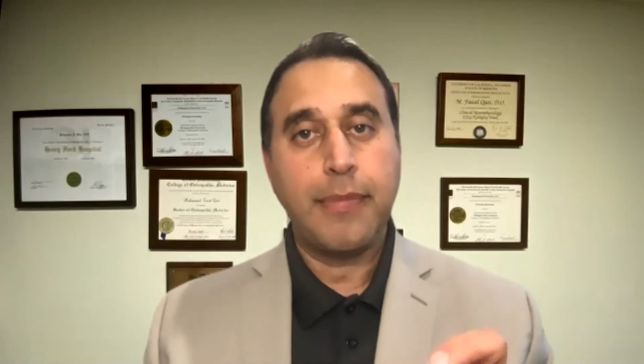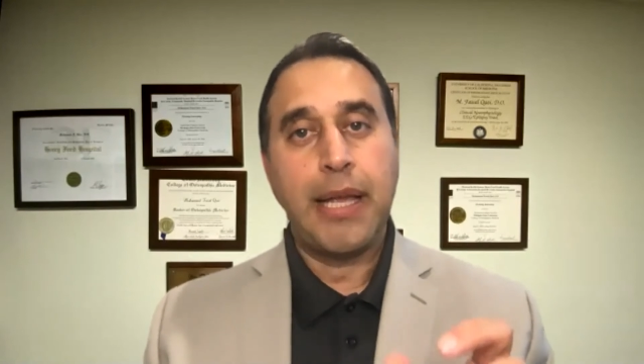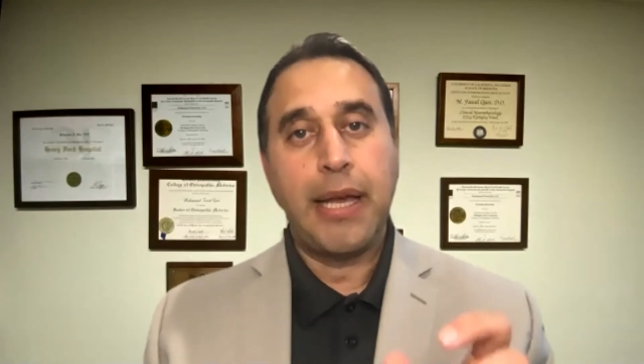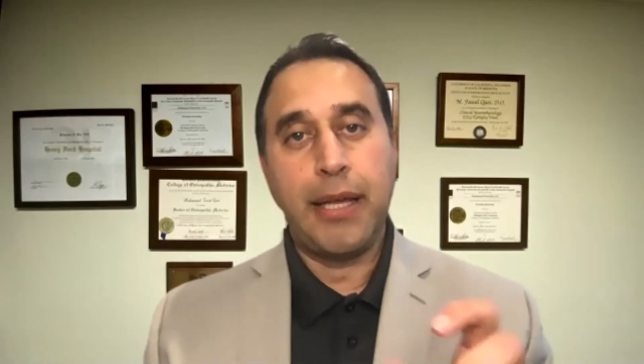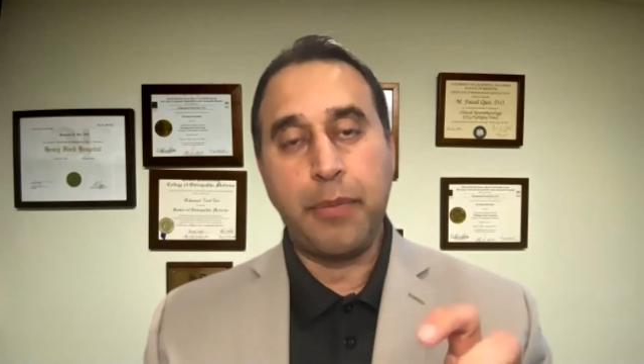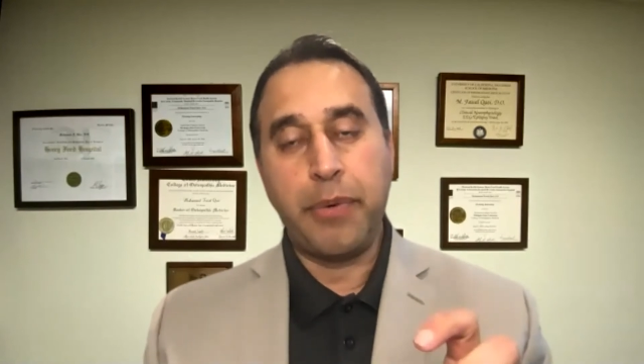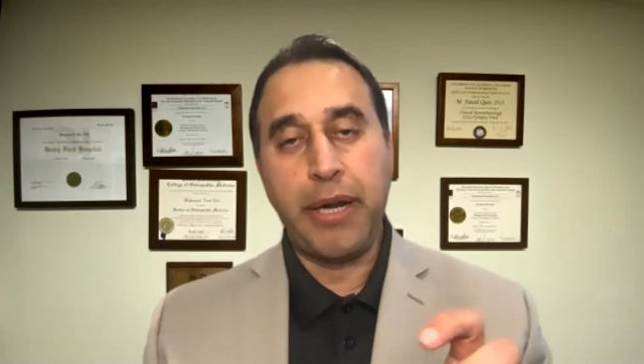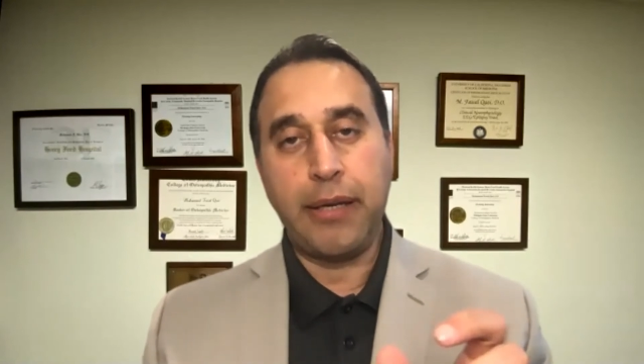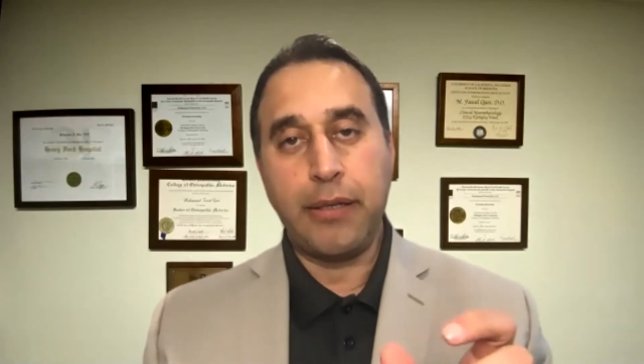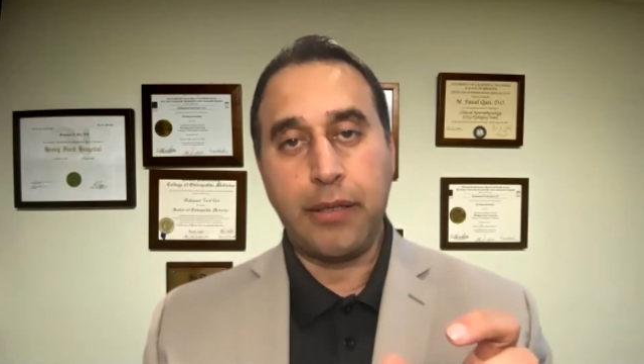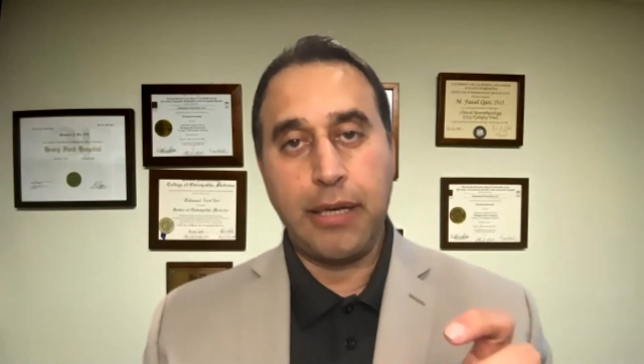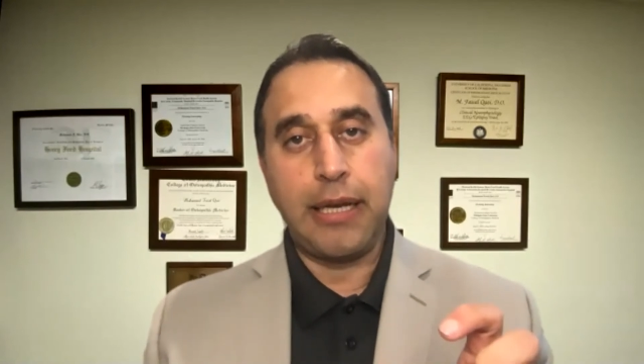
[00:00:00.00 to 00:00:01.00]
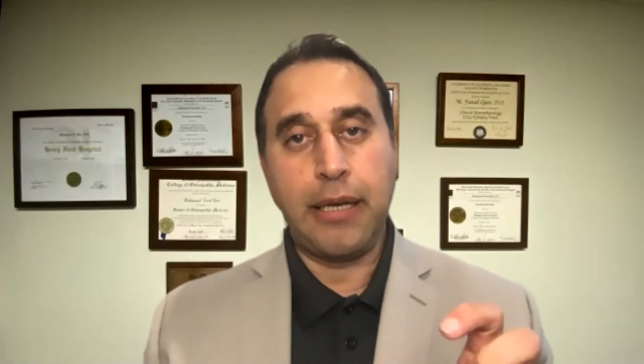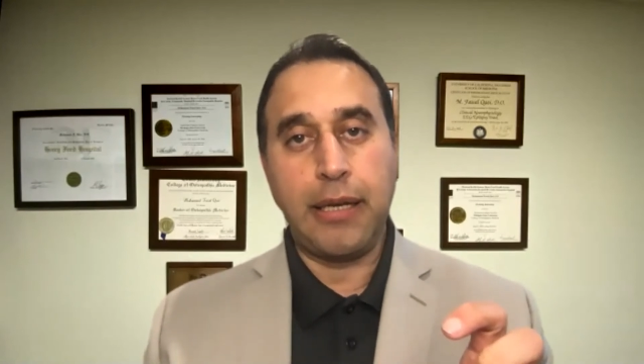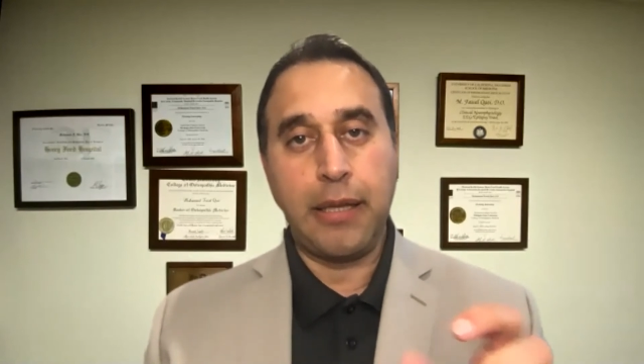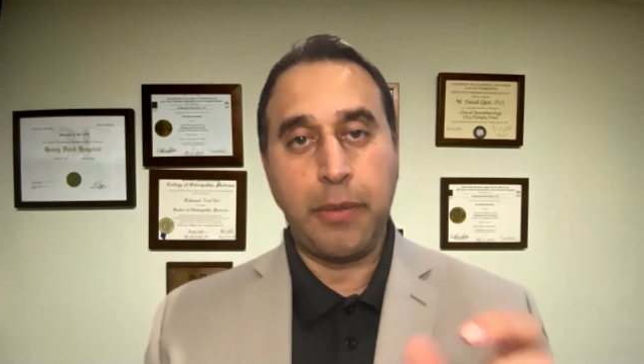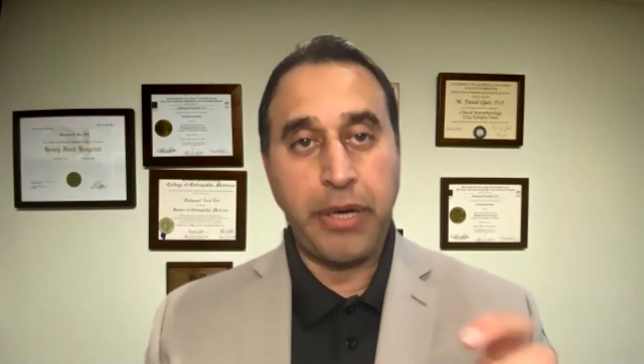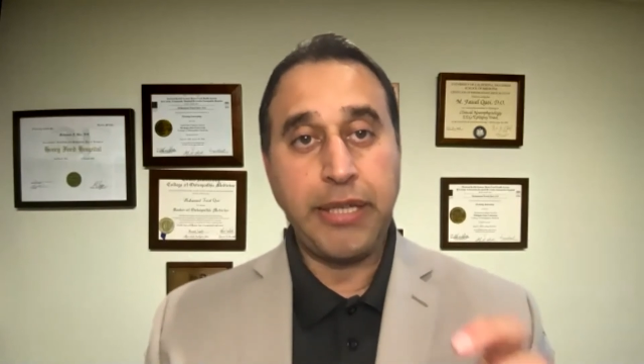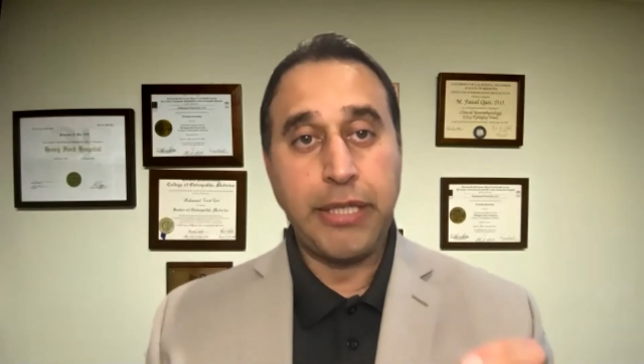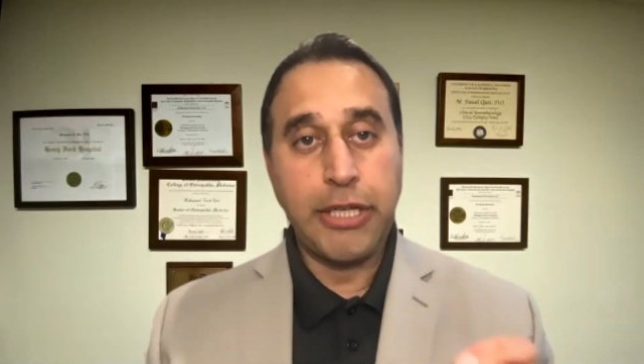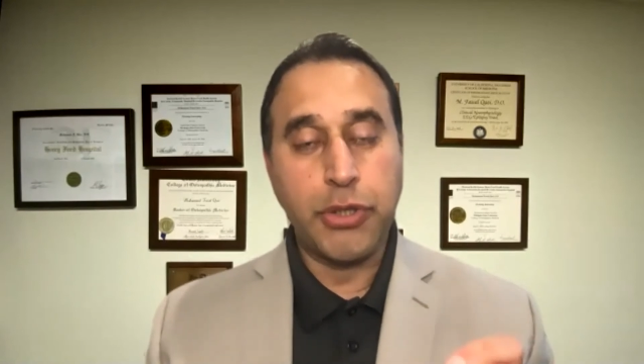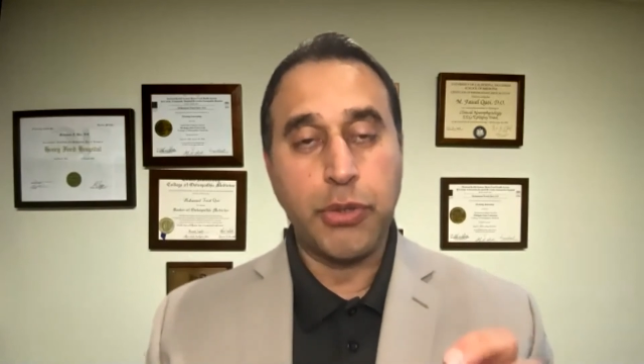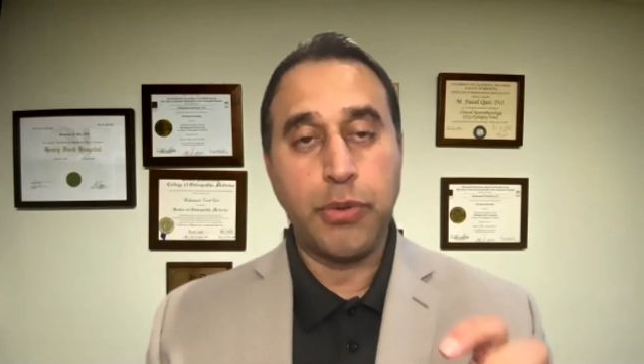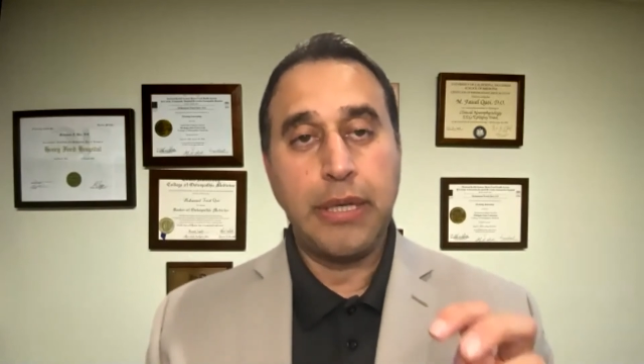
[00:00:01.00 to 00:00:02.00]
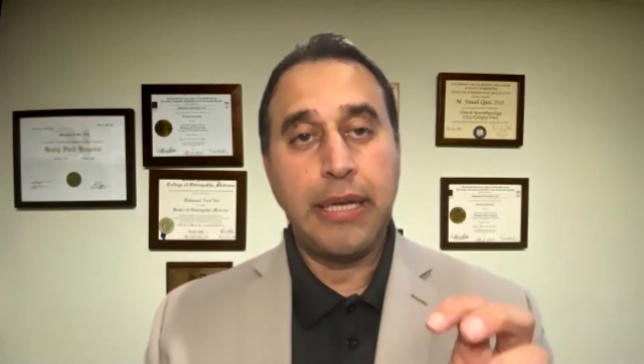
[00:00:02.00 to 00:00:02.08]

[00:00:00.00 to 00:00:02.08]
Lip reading: in the brain and in the brain tissue.